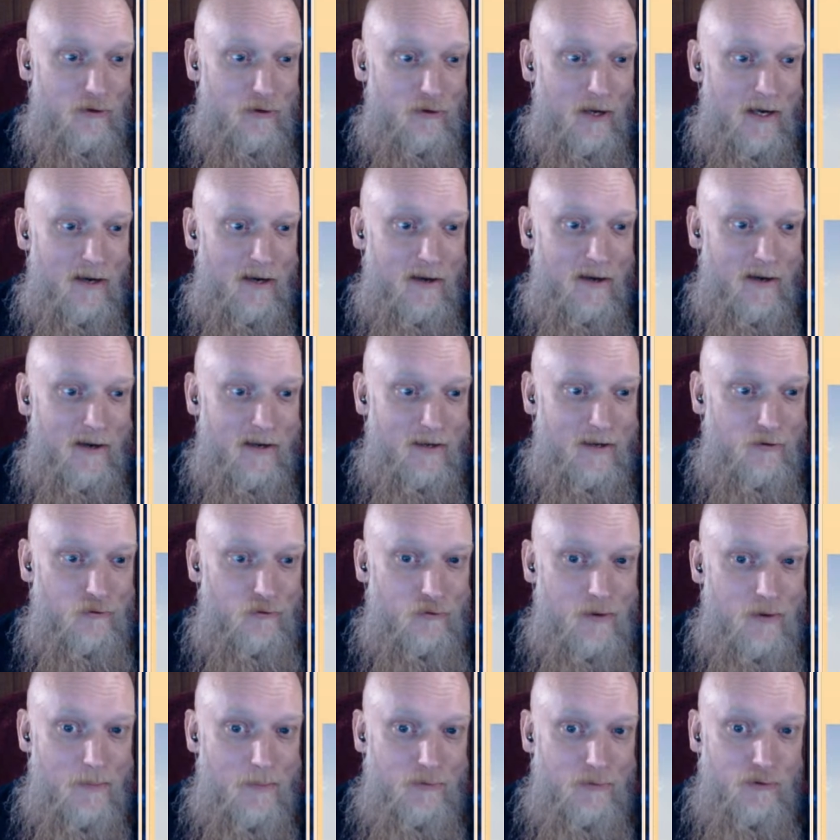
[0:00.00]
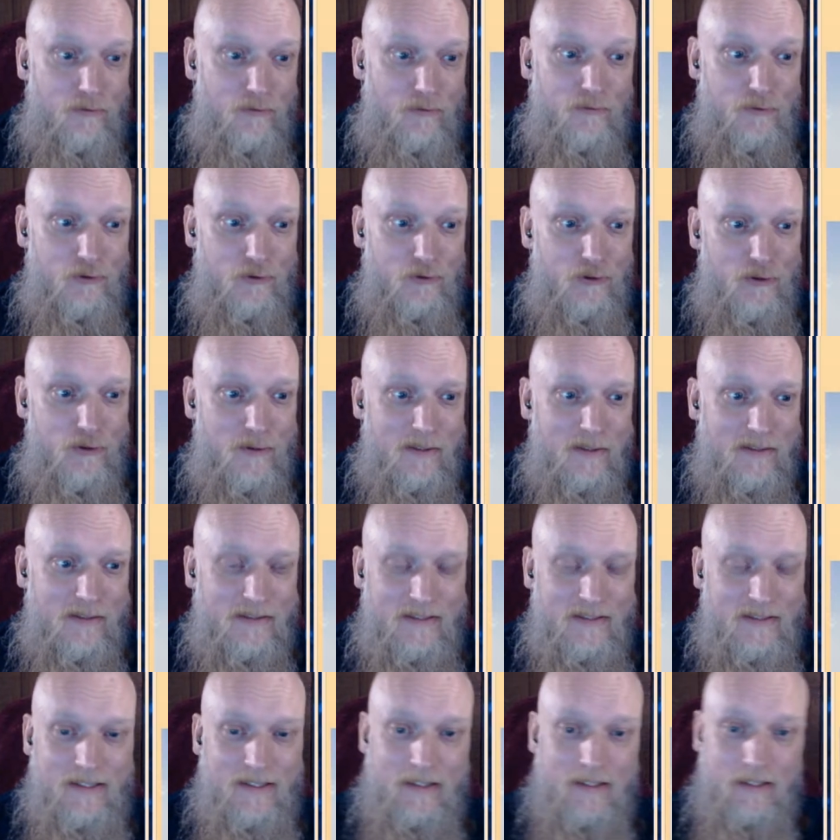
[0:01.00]
like an inscription for sure,
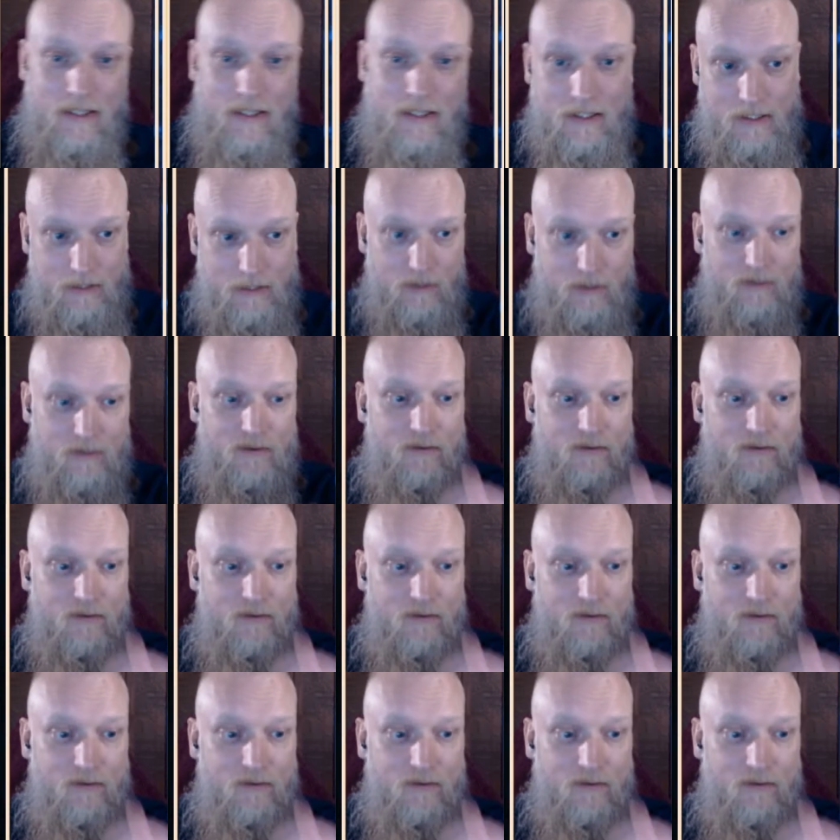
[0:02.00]
and it's